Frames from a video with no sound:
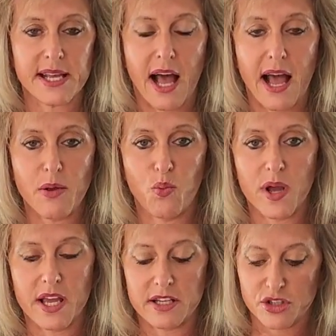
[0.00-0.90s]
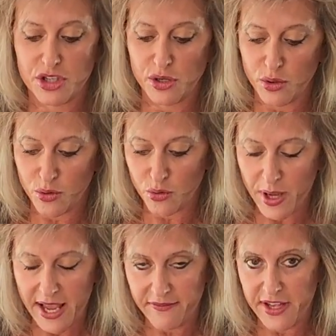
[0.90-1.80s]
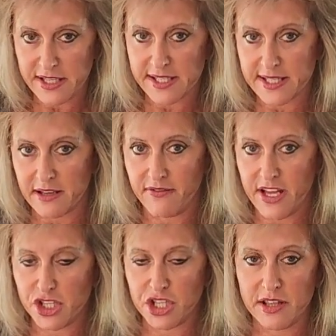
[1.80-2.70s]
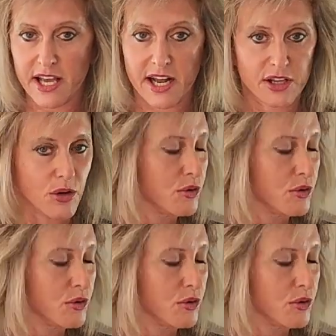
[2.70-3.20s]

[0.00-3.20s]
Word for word: I went to a fitness convention that I go